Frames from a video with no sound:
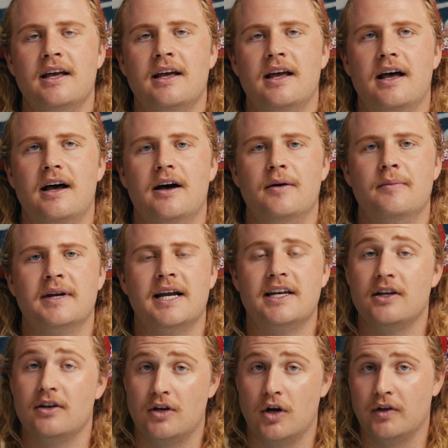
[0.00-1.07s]
and I
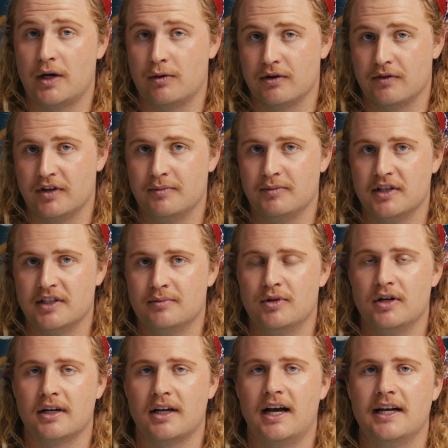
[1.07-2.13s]
didn't know they were from this
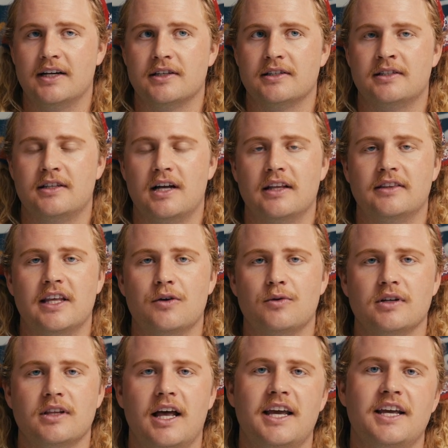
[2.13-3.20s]
book. I just thought they
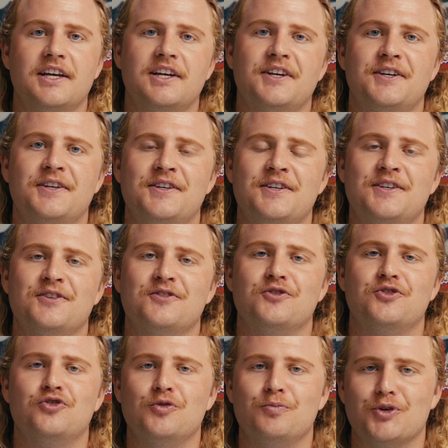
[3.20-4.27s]
were like
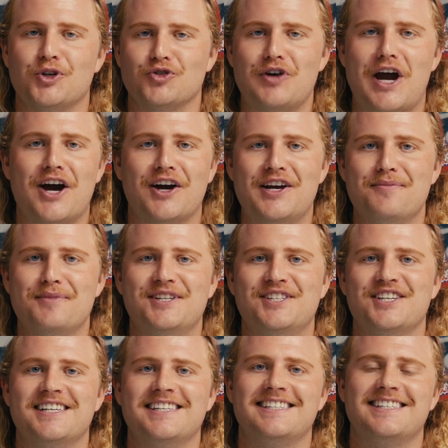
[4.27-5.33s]
super rare
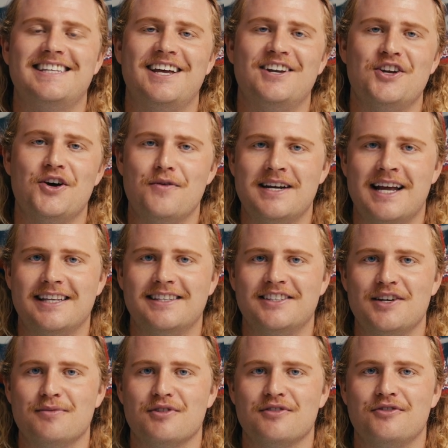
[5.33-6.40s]
images that no one had
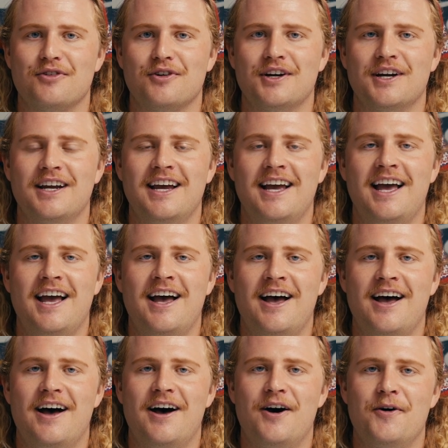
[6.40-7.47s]
seen before.
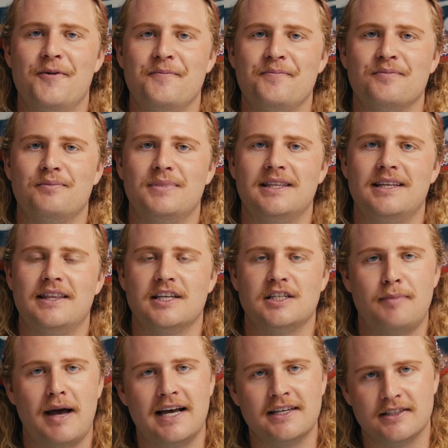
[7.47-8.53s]
But then this
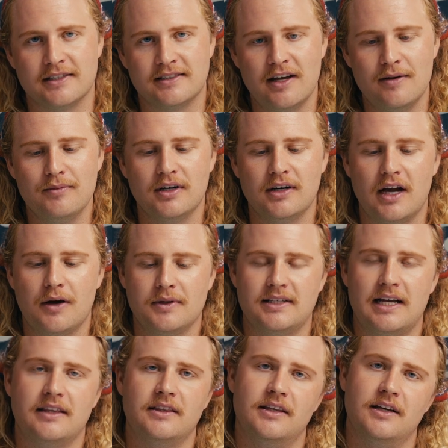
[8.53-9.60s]
past December, I was
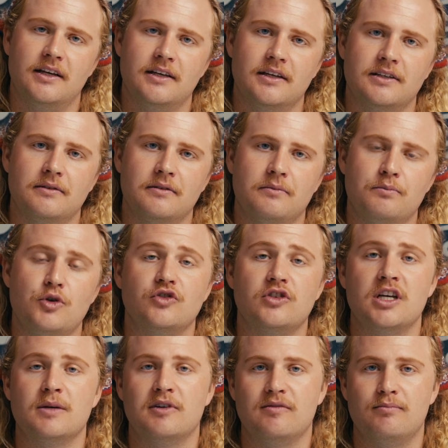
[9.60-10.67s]
at the
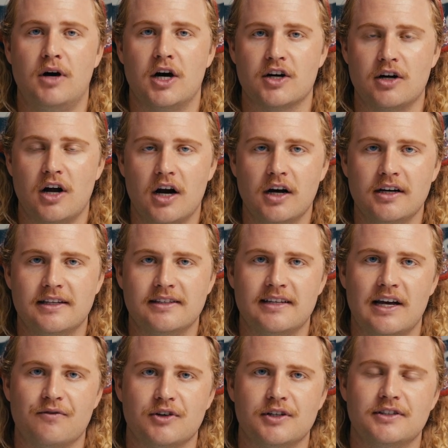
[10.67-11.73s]
Museum of Modern Art in
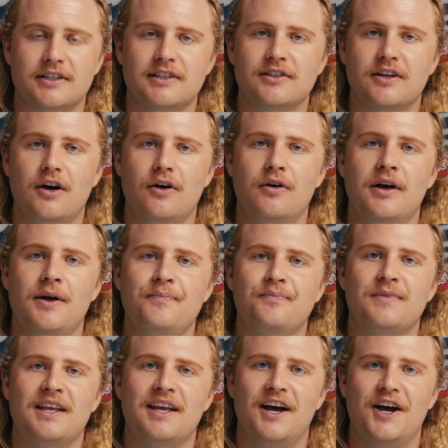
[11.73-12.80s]
San Francisco,
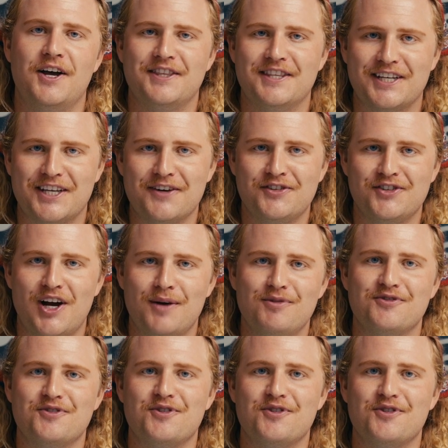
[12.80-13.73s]
in the gift shop, of